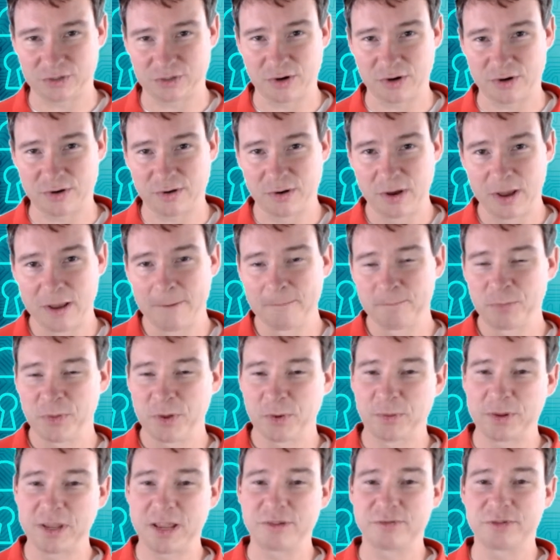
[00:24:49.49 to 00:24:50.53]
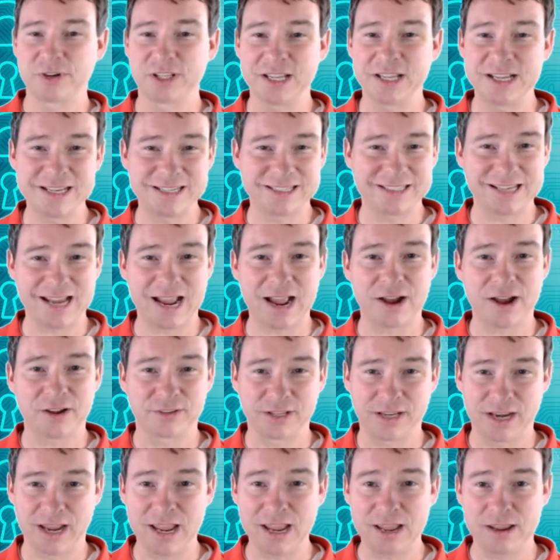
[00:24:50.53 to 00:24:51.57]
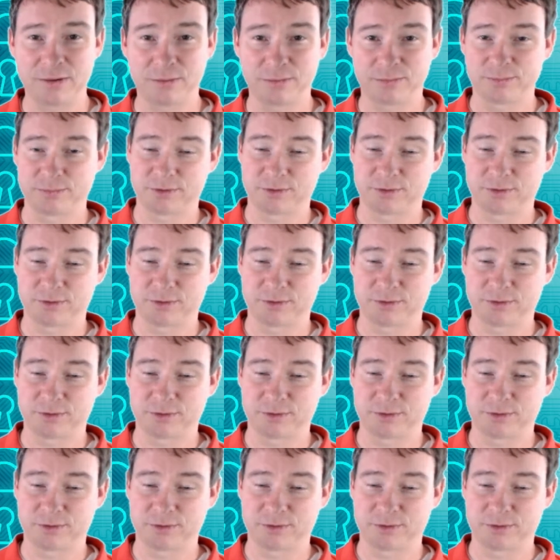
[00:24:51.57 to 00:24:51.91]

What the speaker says: So when they release out that, hey,